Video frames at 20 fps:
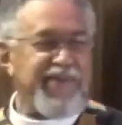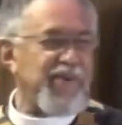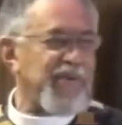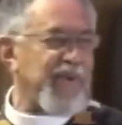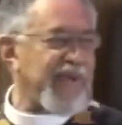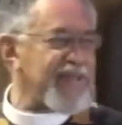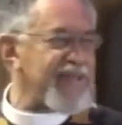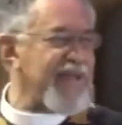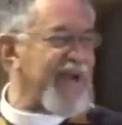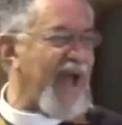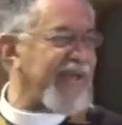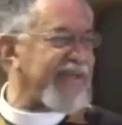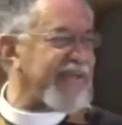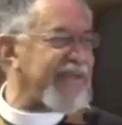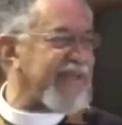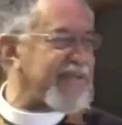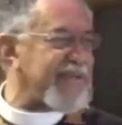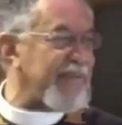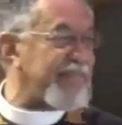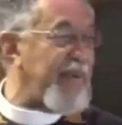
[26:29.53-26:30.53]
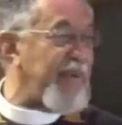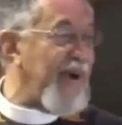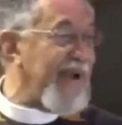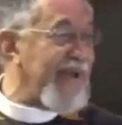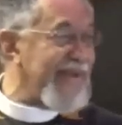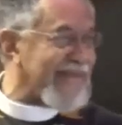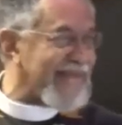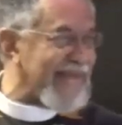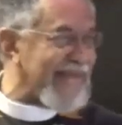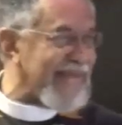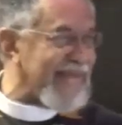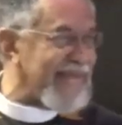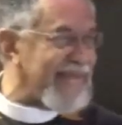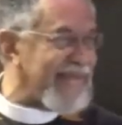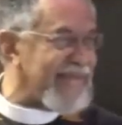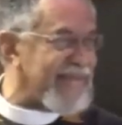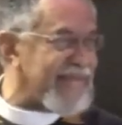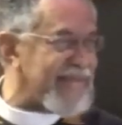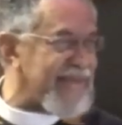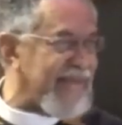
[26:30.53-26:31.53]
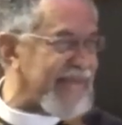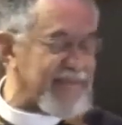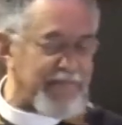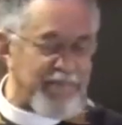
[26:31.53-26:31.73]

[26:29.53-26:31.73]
was not disappointed, says